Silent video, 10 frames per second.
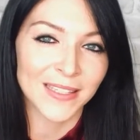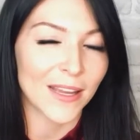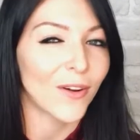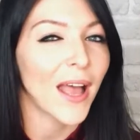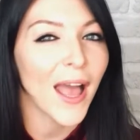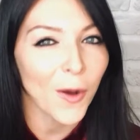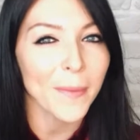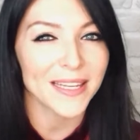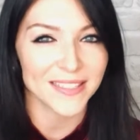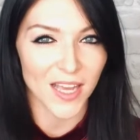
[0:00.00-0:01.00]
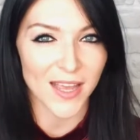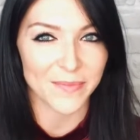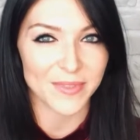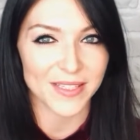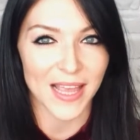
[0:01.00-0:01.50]
Now, how many
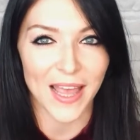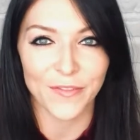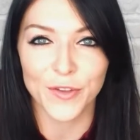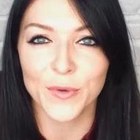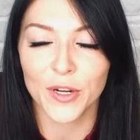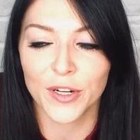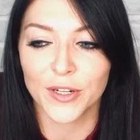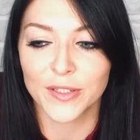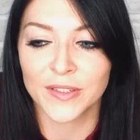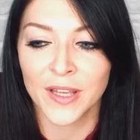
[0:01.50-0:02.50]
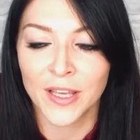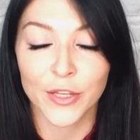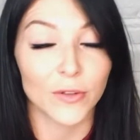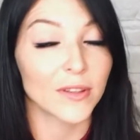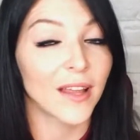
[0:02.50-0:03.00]
times have you heard
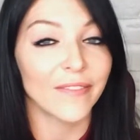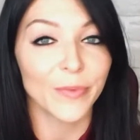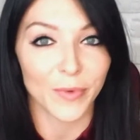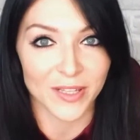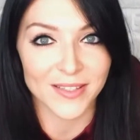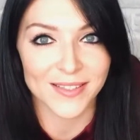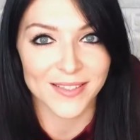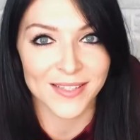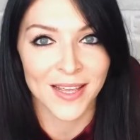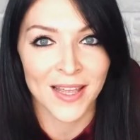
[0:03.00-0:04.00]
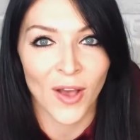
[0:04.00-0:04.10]
your loved ones